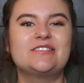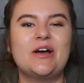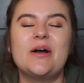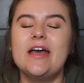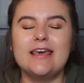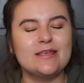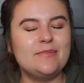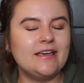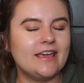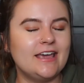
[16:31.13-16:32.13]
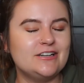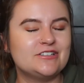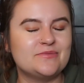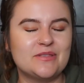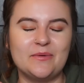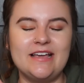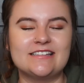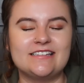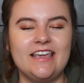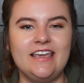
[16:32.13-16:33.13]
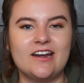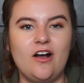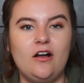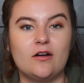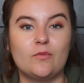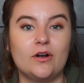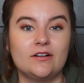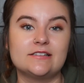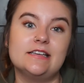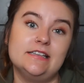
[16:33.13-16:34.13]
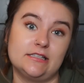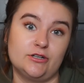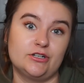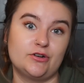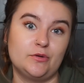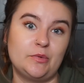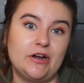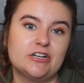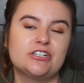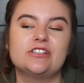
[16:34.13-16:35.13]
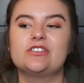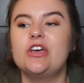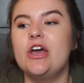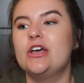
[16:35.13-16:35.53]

So the big issue with waste in our world is large corporations.